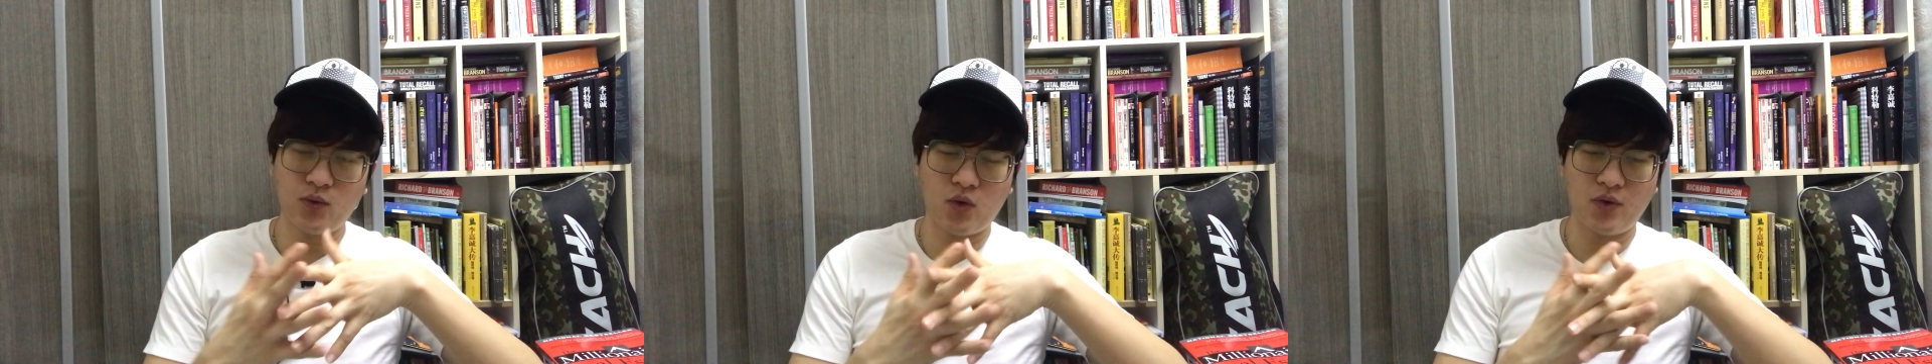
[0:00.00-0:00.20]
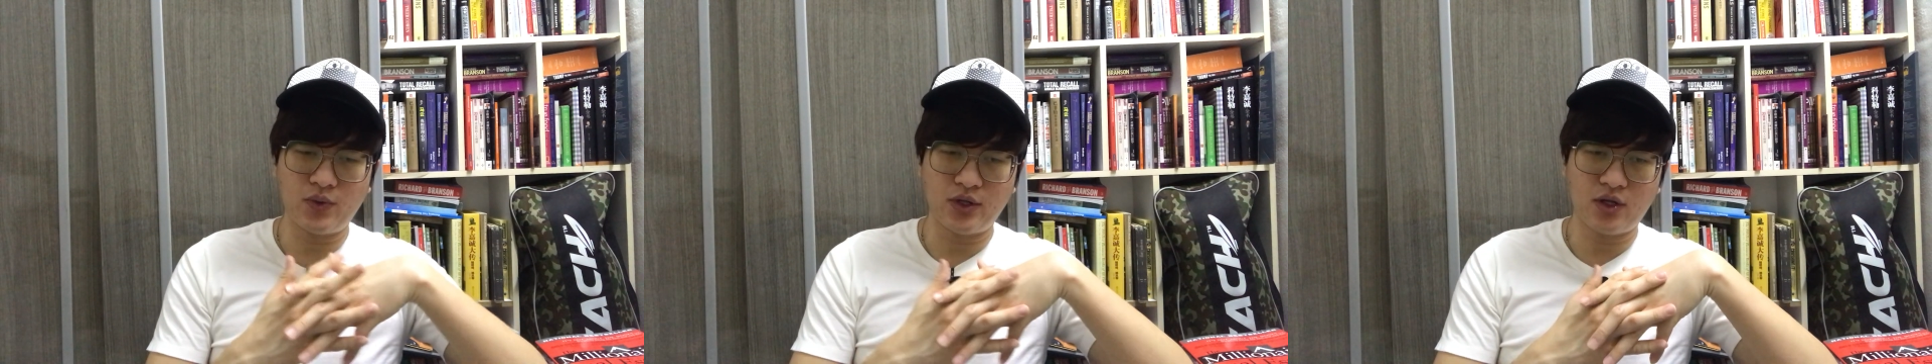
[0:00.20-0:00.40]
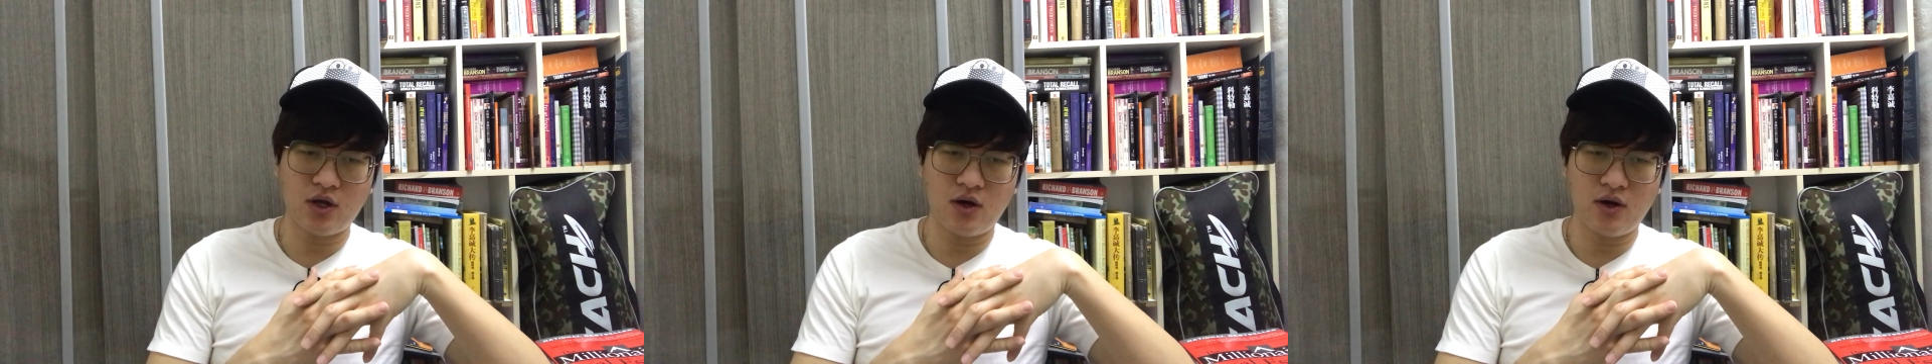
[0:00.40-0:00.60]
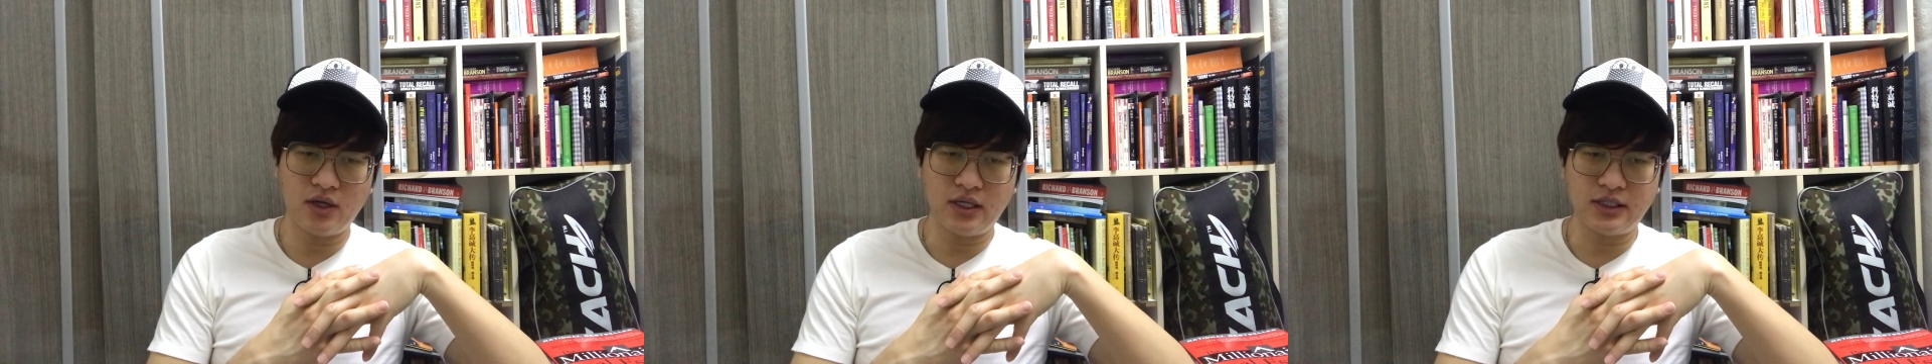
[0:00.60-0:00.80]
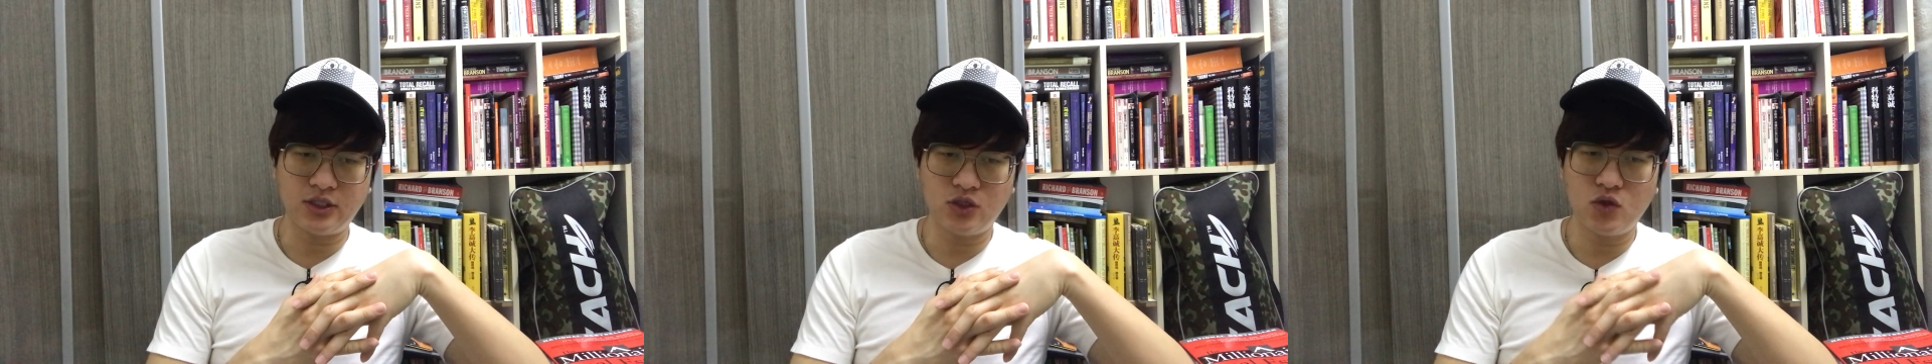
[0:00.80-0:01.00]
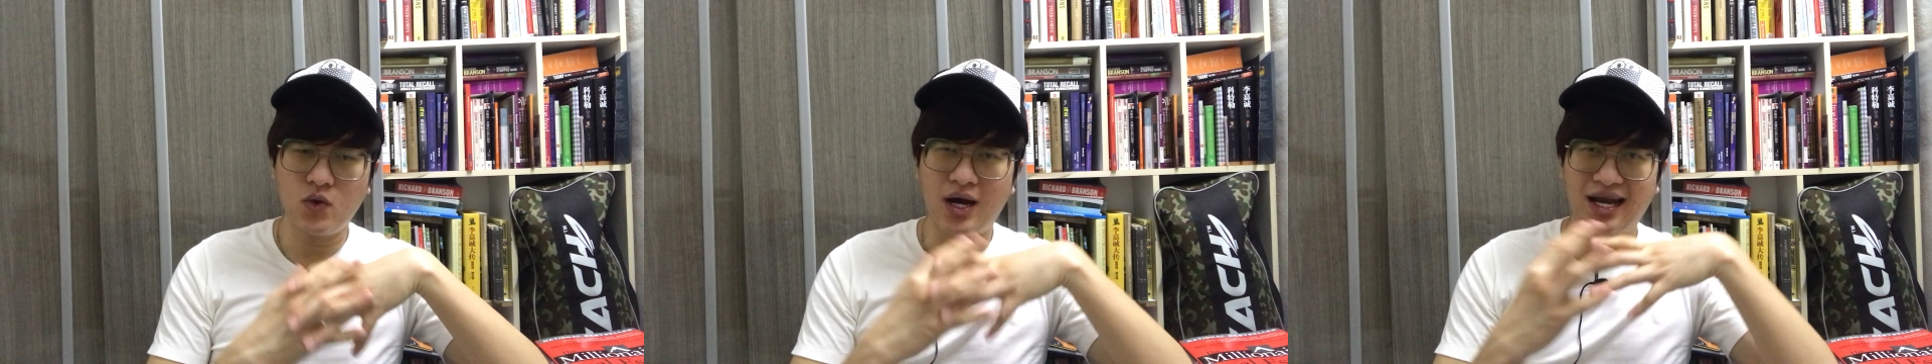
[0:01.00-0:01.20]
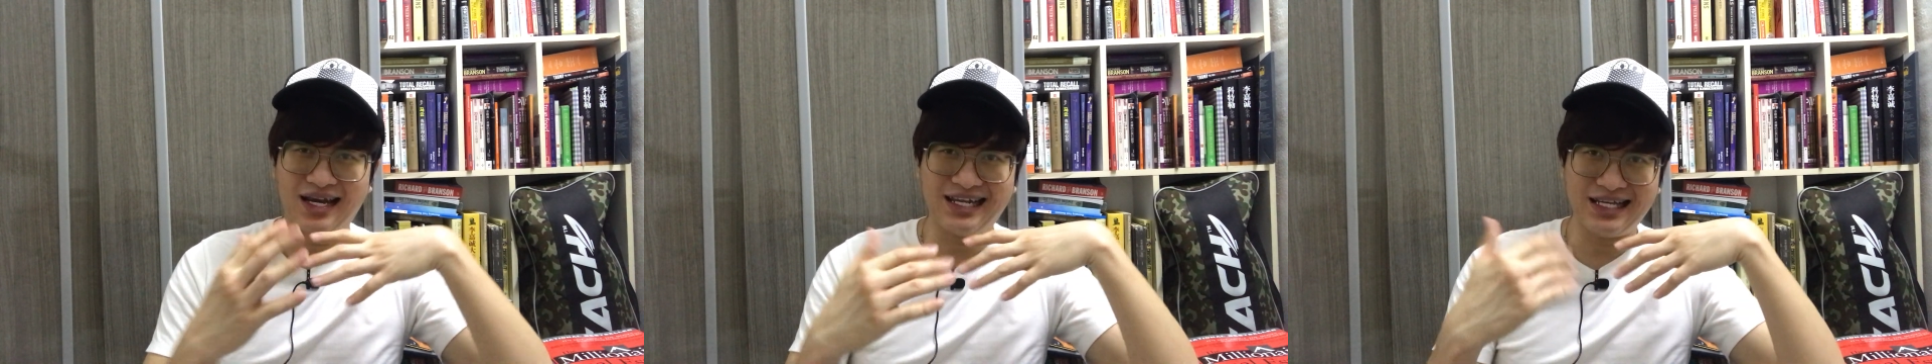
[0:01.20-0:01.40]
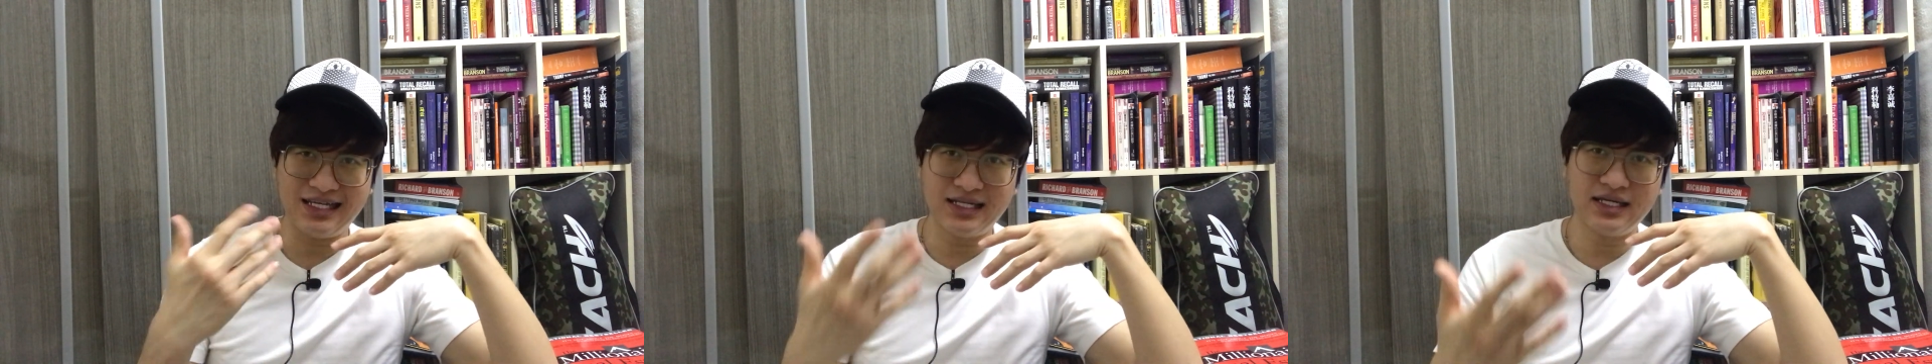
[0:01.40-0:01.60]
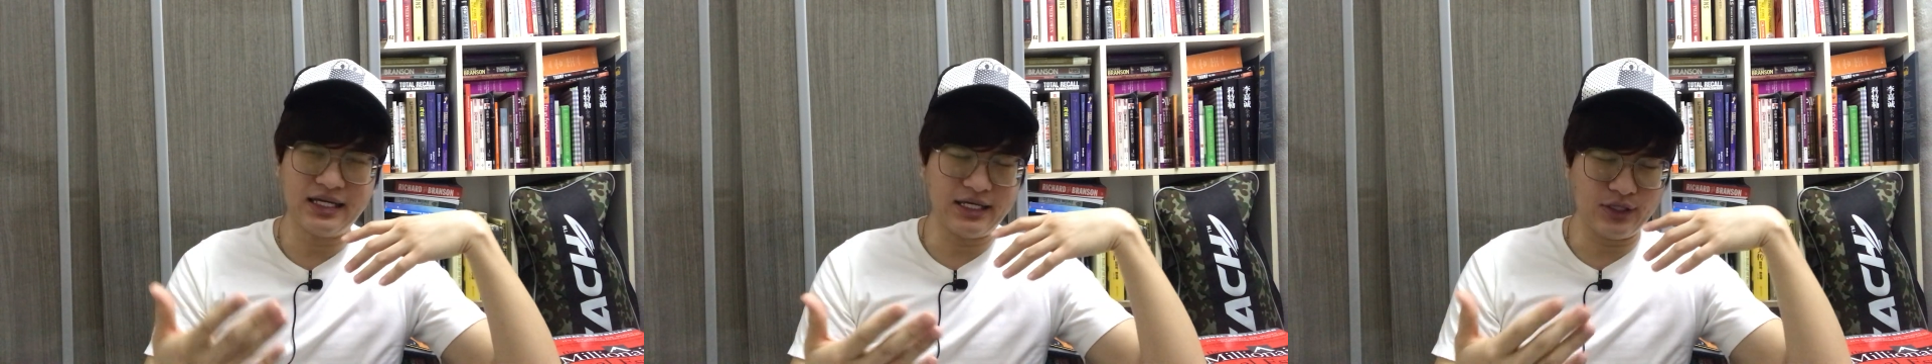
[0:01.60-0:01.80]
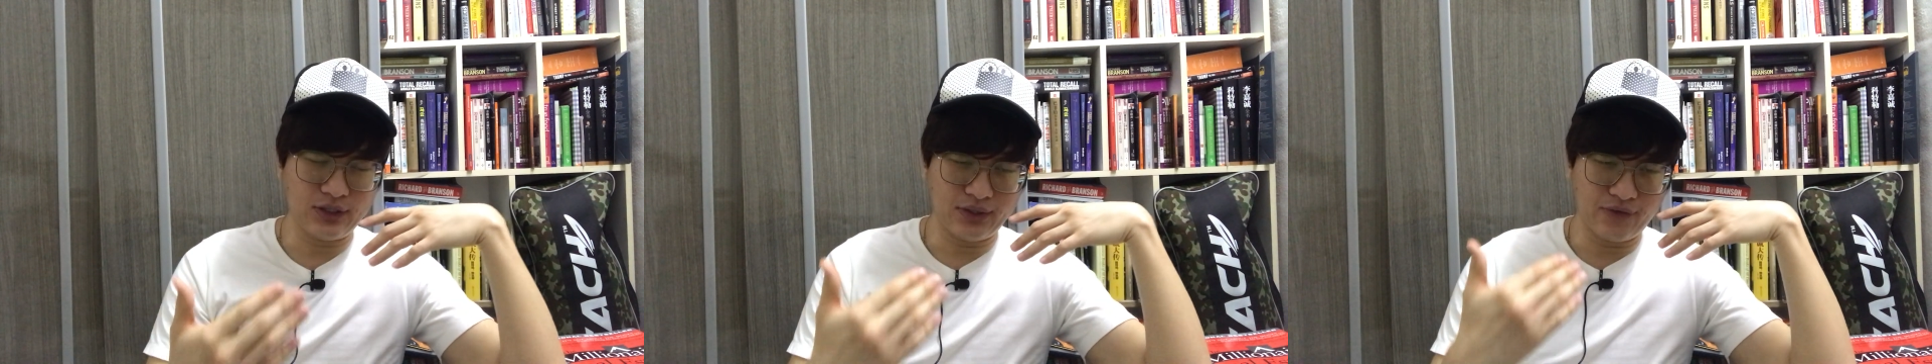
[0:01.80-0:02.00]
What we call is, you are leader
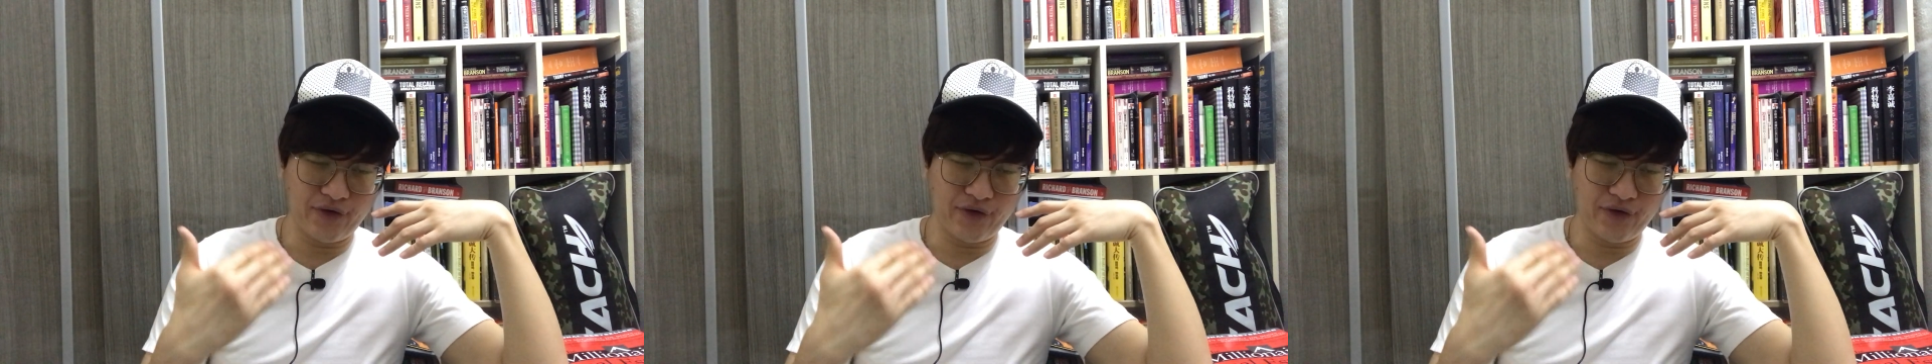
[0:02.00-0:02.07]
in